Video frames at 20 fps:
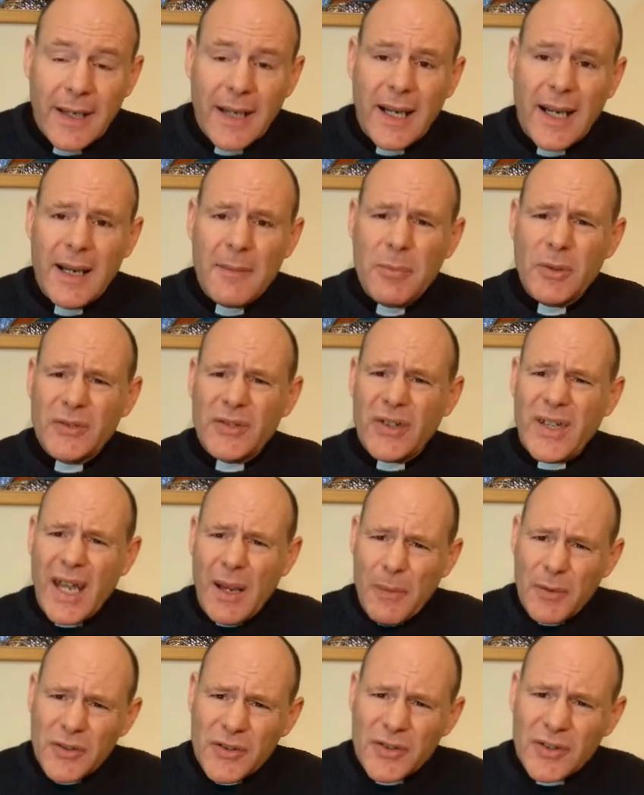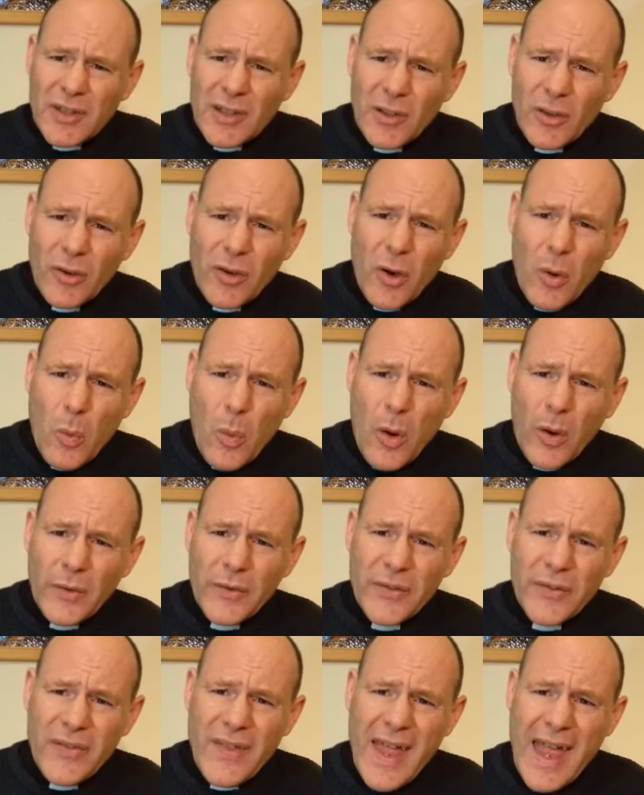But today we're just going to look at
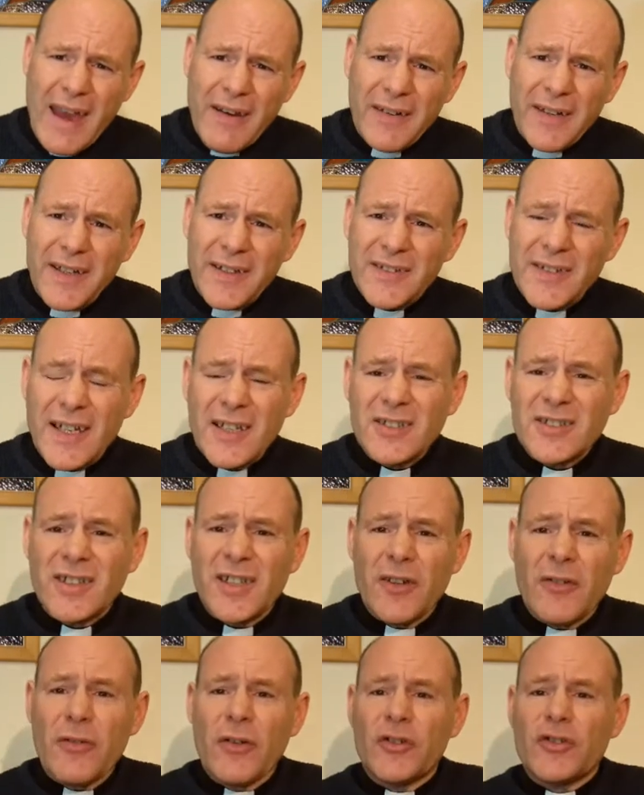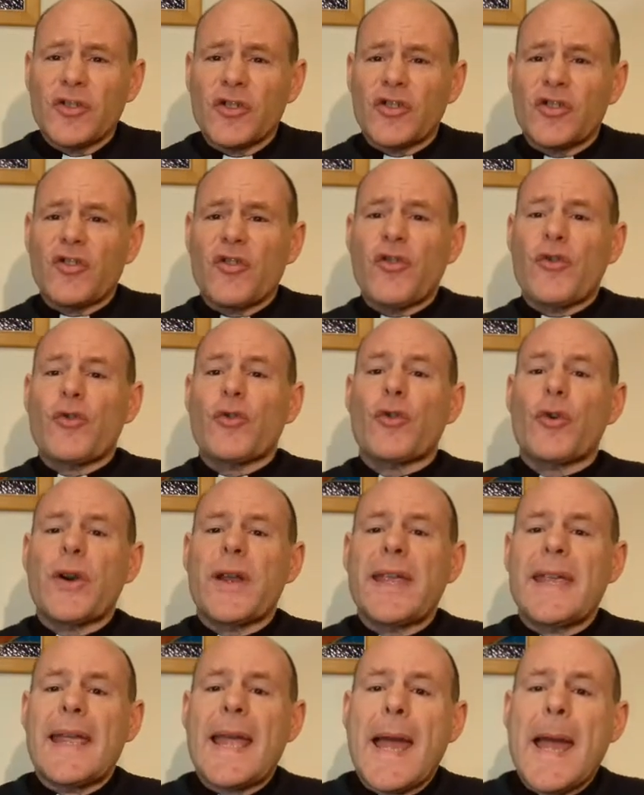what's there. And essentially there are just
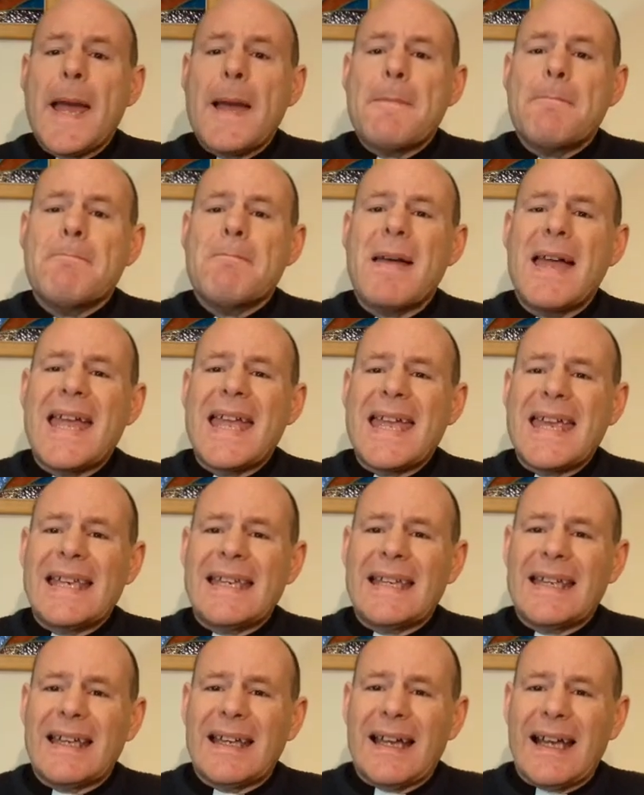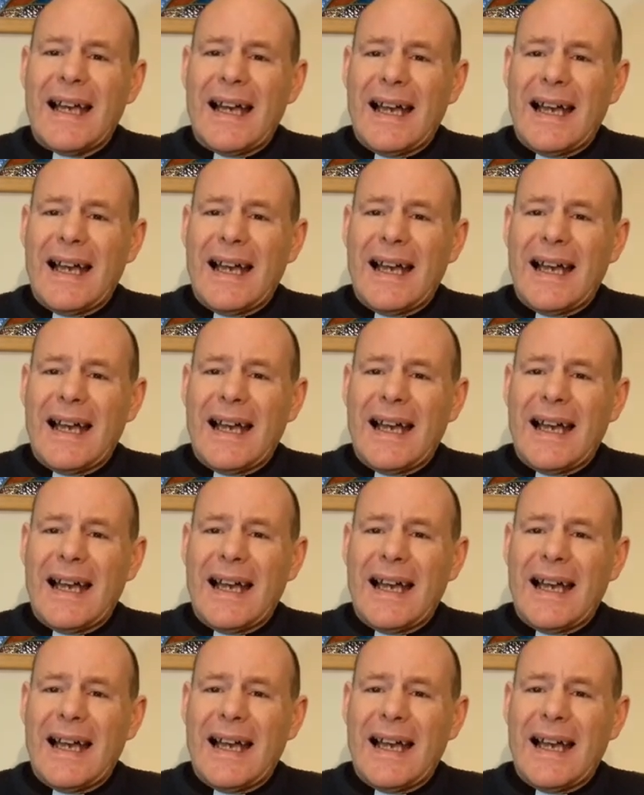three main